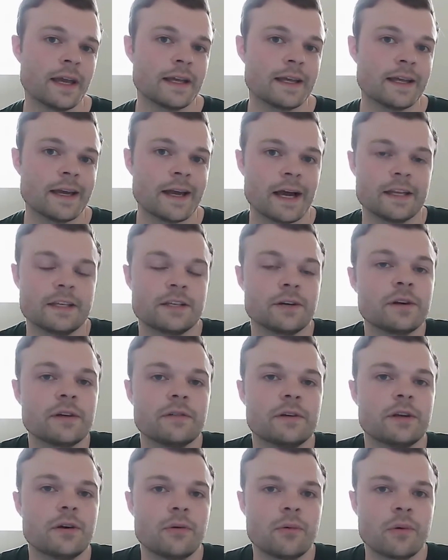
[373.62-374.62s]
I don't even
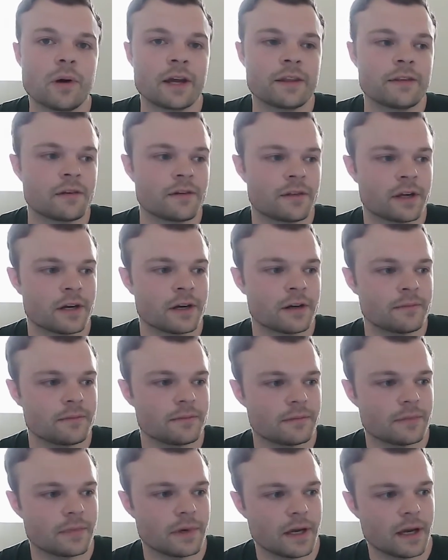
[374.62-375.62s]
know why they're there.
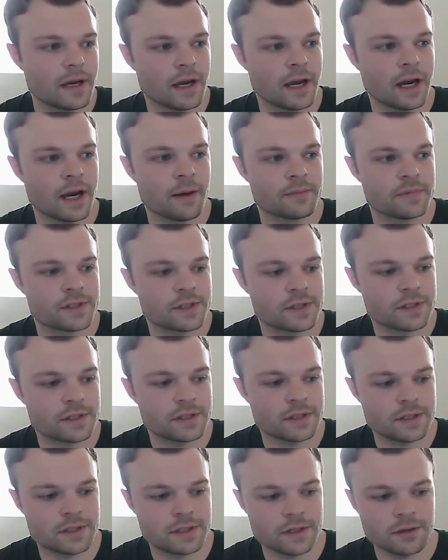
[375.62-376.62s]
I
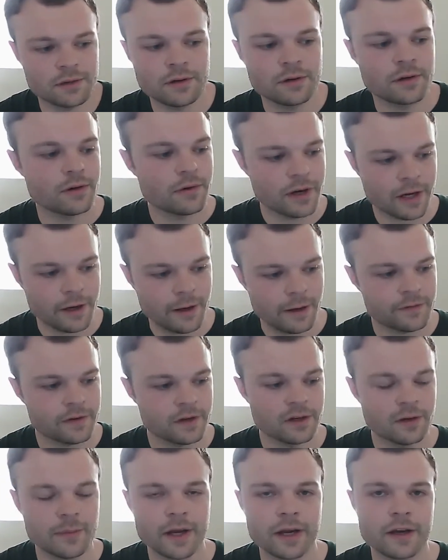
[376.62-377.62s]
still don't know how I feel
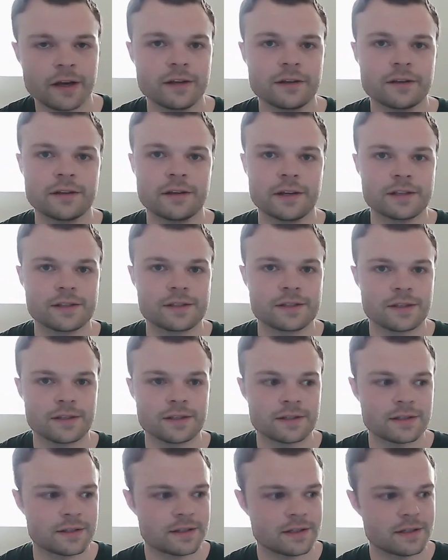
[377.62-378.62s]
about it. It's
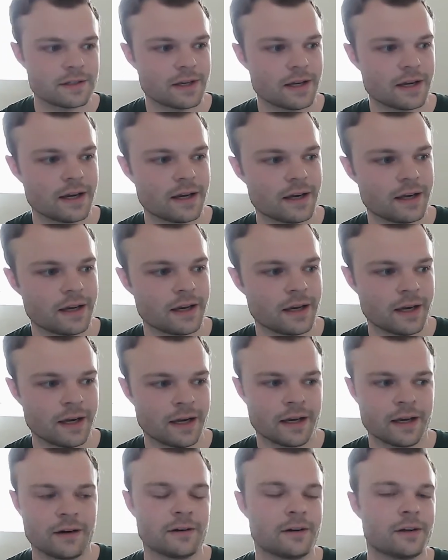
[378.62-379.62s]
just,
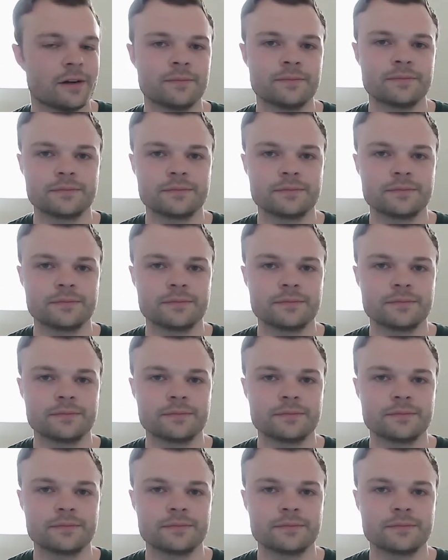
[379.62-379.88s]
I don't know.